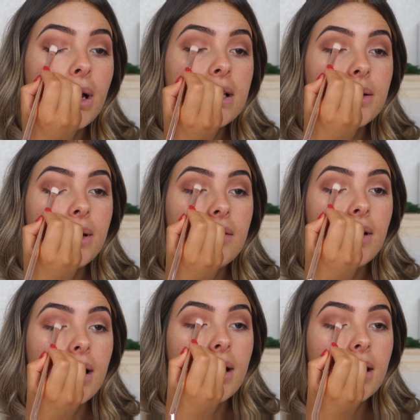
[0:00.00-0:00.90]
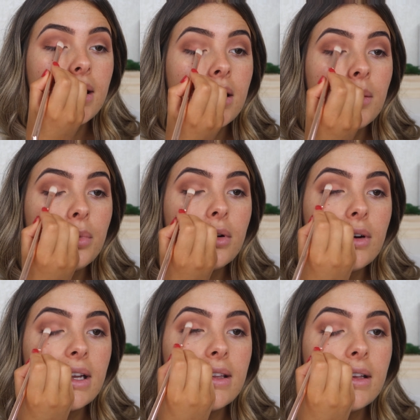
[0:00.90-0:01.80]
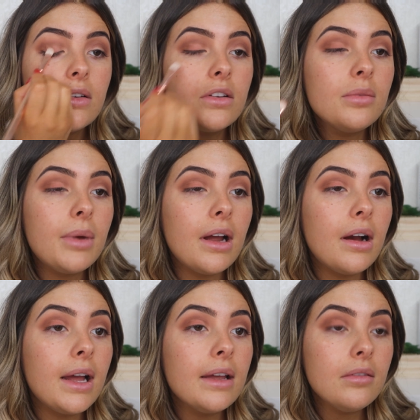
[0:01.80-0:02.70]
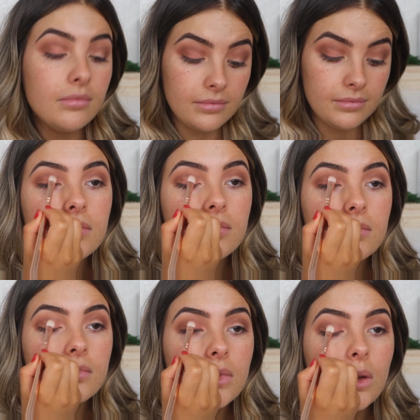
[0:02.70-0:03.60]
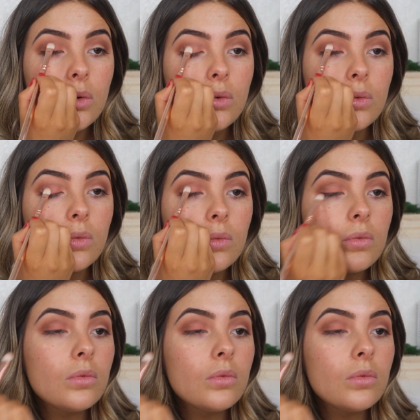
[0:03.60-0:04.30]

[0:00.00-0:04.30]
by Zoeva and press it onto my eye. Ooh.